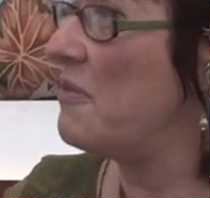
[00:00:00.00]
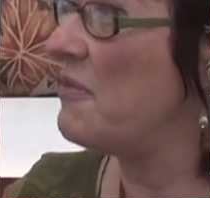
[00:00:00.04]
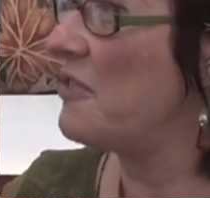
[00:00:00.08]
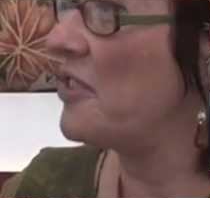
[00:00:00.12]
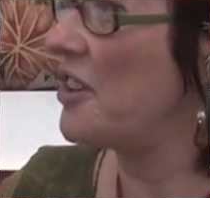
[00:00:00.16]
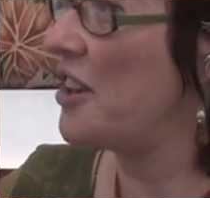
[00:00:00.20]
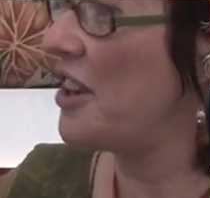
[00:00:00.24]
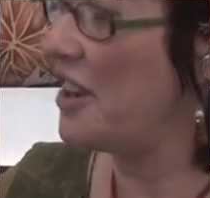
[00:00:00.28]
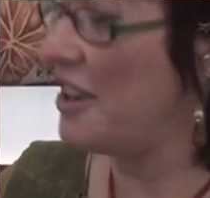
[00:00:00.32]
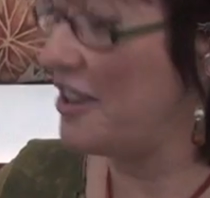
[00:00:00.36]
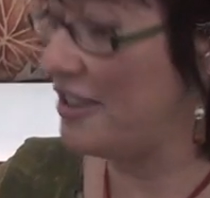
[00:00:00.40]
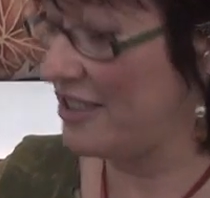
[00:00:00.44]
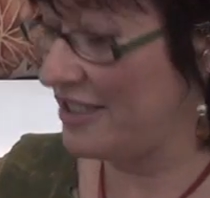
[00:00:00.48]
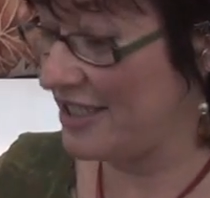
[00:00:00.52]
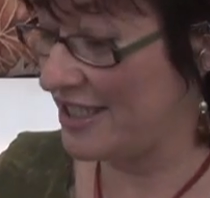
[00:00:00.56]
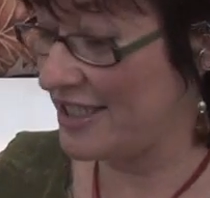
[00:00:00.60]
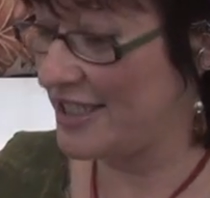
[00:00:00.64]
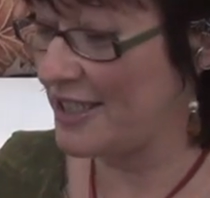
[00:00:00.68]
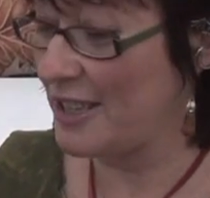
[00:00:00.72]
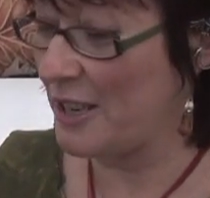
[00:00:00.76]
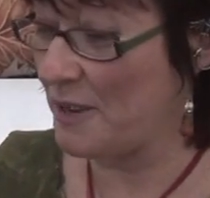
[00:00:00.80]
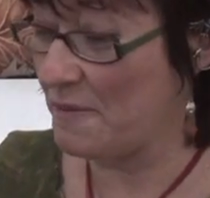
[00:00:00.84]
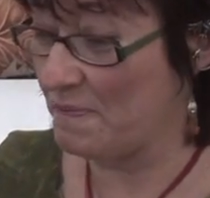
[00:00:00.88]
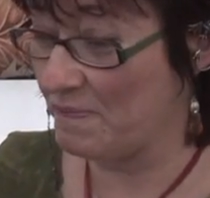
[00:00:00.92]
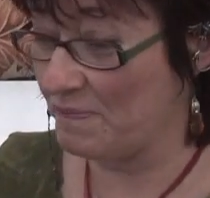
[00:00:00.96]
for her,
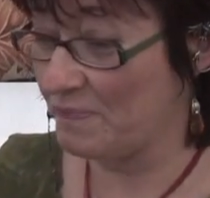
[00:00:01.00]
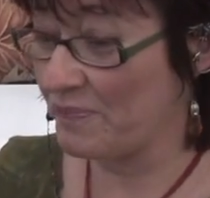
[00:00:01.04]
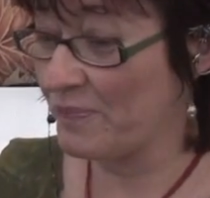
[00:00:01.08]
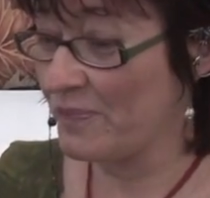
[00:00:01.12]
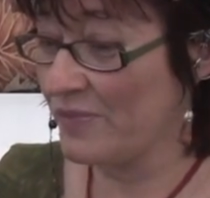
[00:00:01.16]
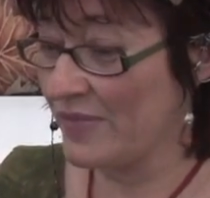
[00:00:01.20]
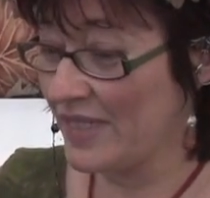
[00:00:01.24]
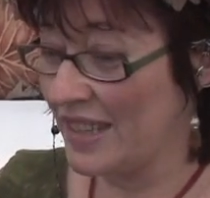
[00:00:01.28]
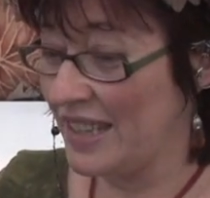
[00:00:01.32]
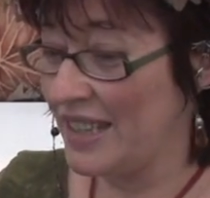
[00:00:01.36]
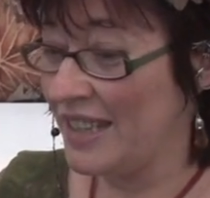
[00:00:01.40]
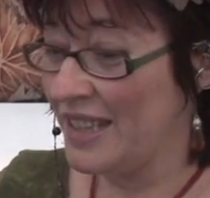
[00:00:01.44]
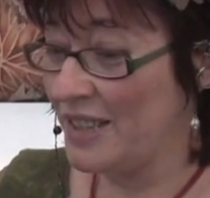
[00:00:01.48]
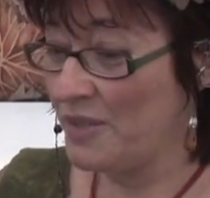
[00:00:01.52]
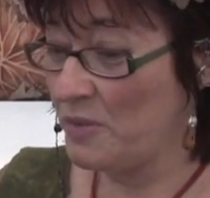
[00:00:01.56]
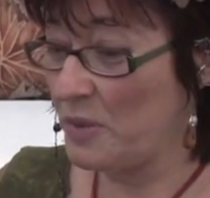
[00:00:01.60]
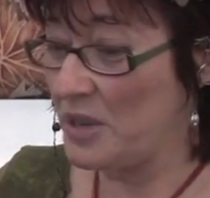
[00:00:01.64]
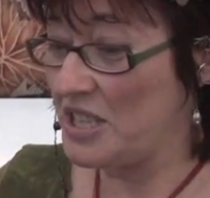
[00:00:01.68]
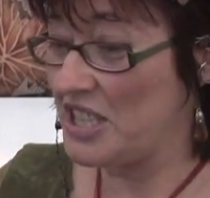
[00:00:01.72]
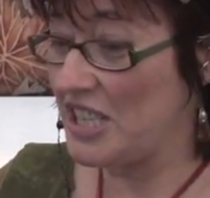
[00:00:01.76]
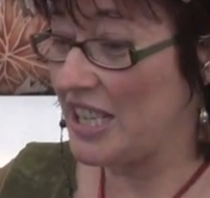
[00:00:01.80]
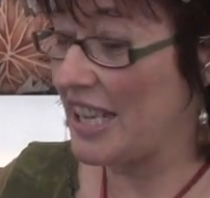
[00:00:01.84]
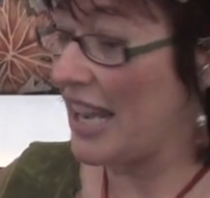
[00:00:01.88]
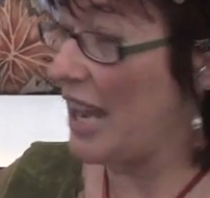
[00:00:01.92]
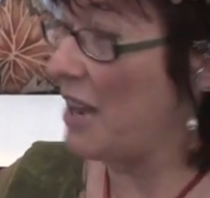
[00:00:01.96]
and
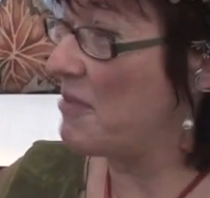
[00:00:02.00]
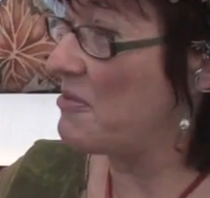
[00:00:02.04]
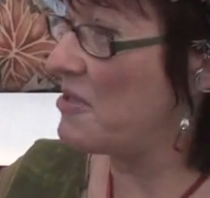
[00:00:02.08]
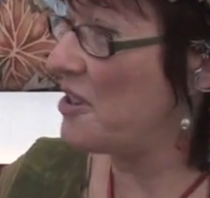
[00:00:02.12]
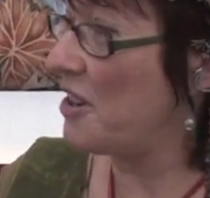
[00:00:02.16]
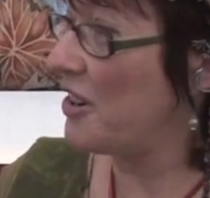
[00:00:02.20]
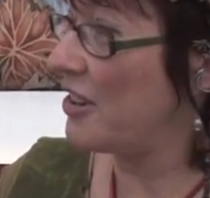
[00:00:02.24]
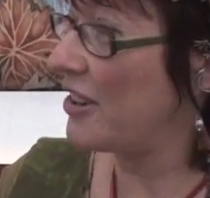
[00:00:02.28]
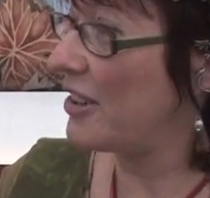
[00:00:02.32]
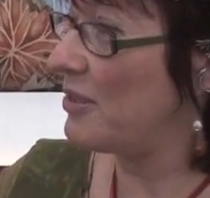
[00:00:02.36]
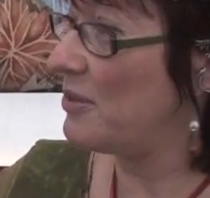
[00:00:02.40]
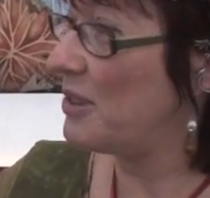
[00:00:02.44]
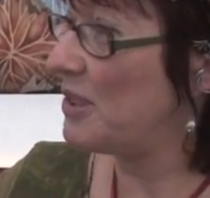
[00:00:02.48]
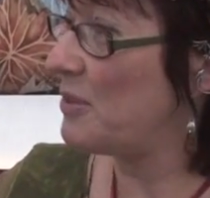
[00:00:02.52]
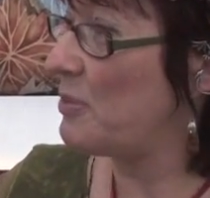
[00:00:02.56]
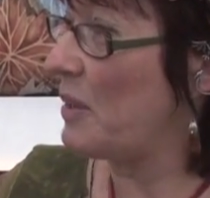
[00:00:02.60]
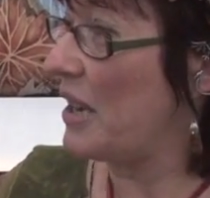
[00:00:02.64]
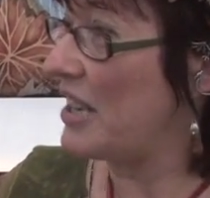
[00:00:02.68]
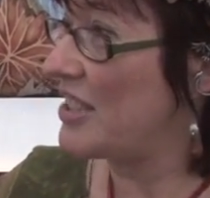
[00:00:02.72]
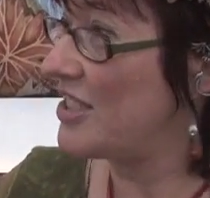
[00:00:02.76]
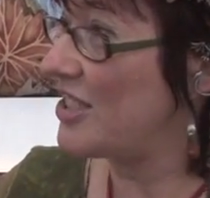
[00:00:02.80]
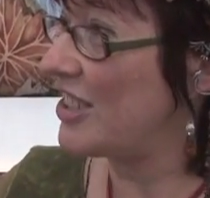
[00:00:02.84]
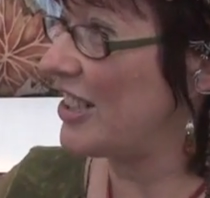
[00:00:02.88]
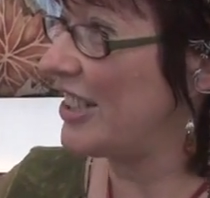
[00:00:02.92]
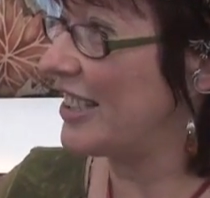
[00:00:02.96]
when she came along, it was
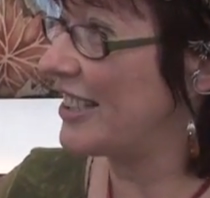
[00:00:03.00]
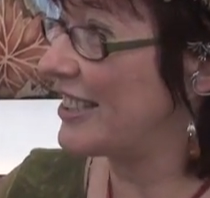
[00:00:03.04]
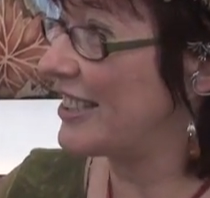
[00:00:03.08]
magic.